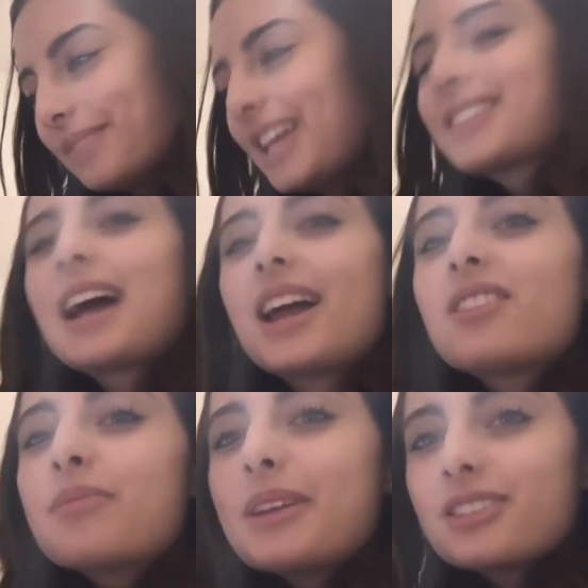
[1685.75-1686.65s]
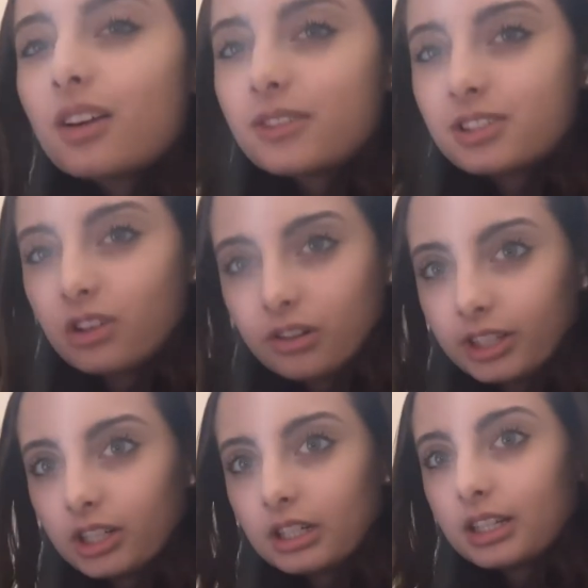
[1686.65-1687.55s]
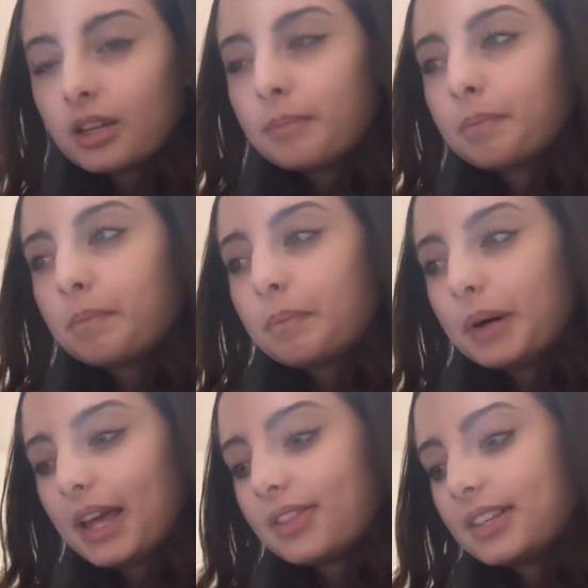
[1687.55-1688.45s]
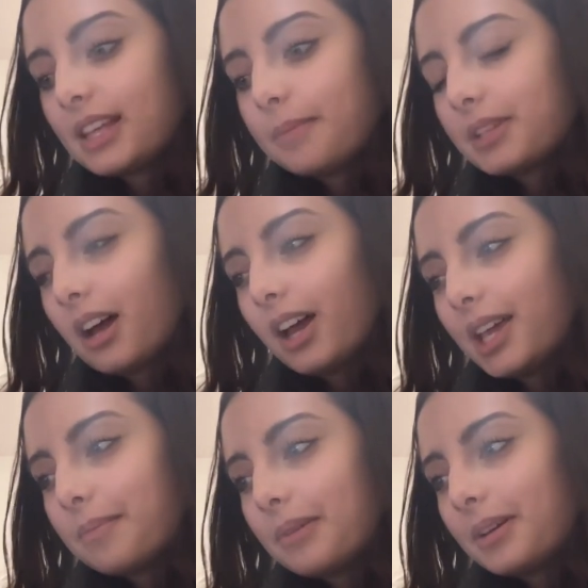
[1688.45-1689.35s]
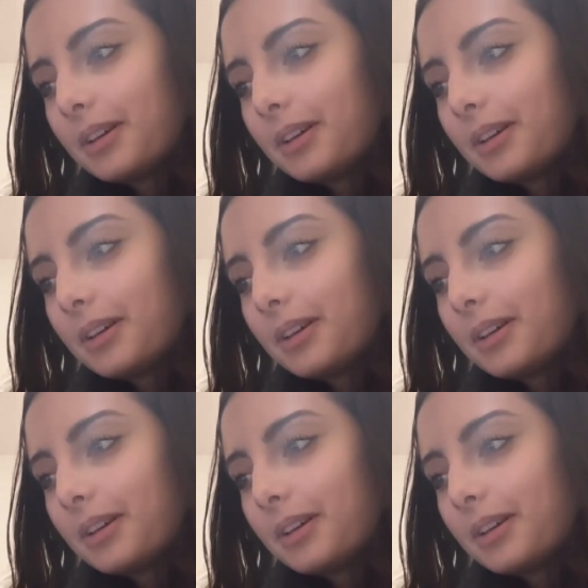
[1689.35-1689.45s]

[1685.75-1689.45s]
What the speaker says: it's kind of based off a song lyric, but at the same time,